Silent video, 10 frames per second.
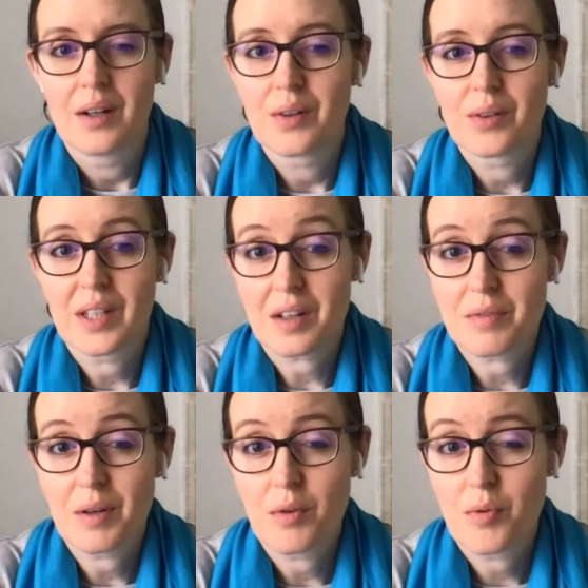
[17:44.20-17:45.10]
under like
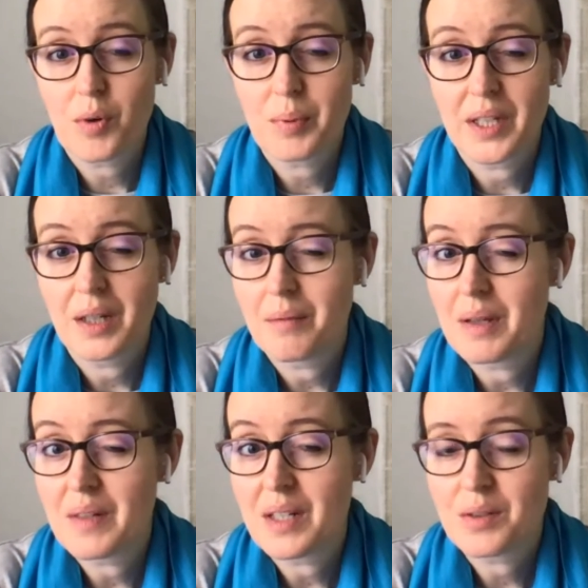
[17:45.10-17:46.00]
a 504 plan,
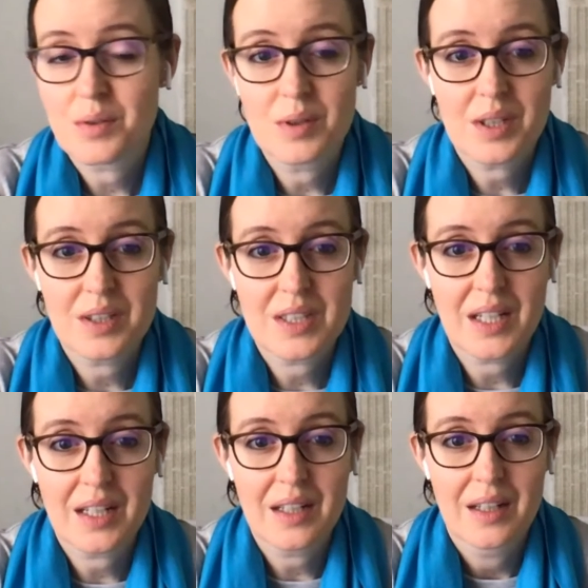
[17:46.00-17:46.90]
maybe the student could
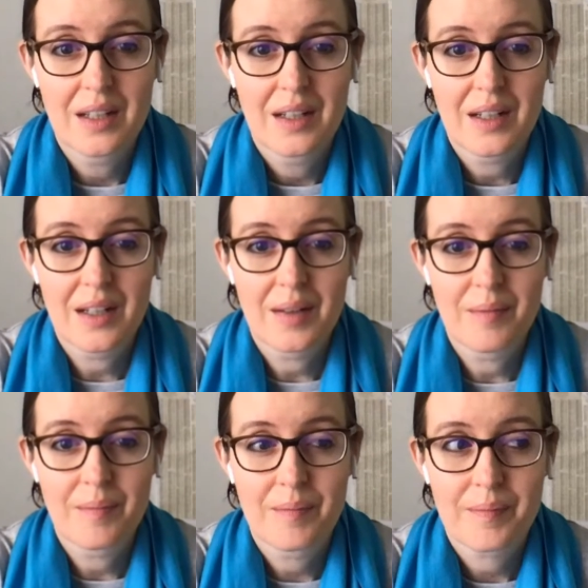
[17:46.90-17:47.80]
say,
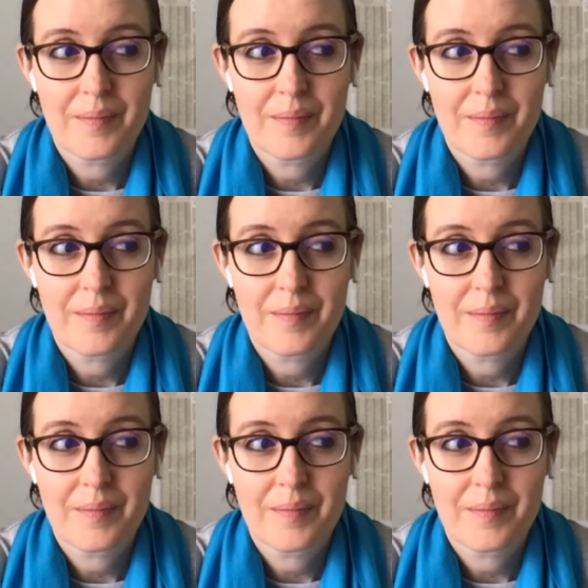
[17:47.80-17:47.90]
again,